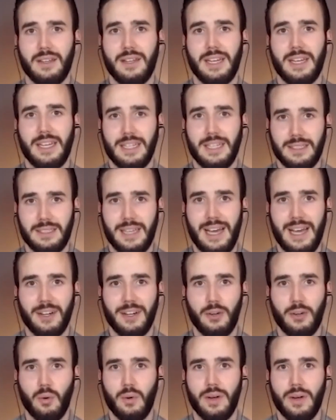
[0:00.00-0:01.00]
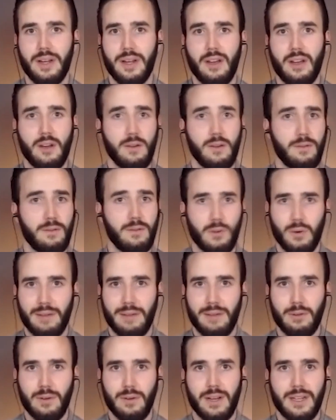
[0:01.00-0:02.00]
in its category
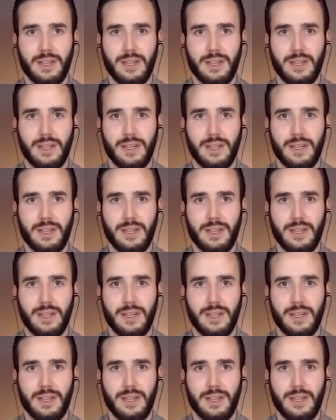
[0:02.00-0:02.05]
forever.